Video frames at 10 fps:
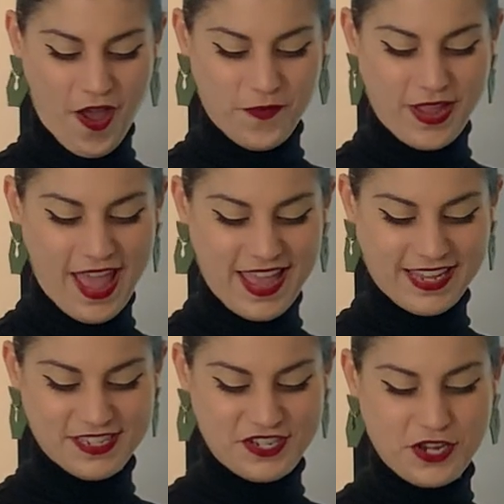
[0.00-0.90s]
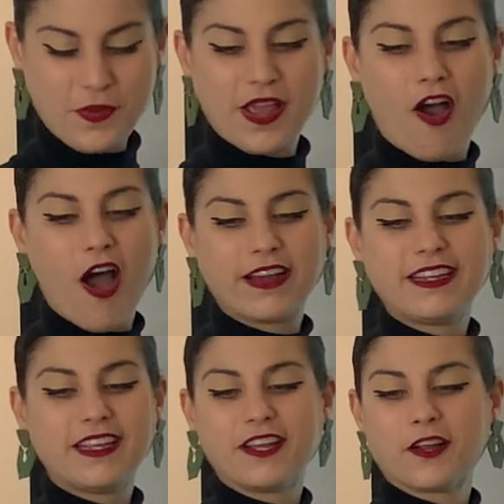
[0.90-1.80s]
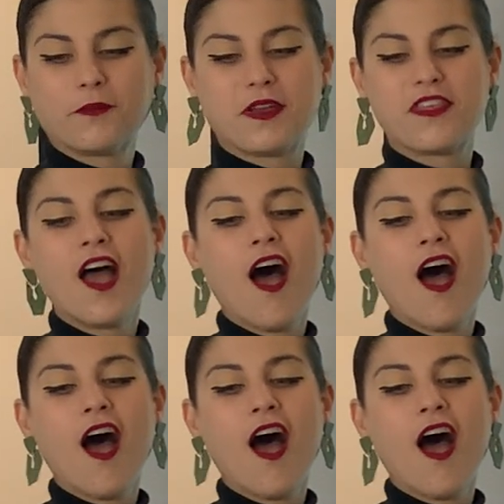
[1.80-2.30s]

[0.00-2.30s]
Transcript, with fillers: Okay, continuing on here with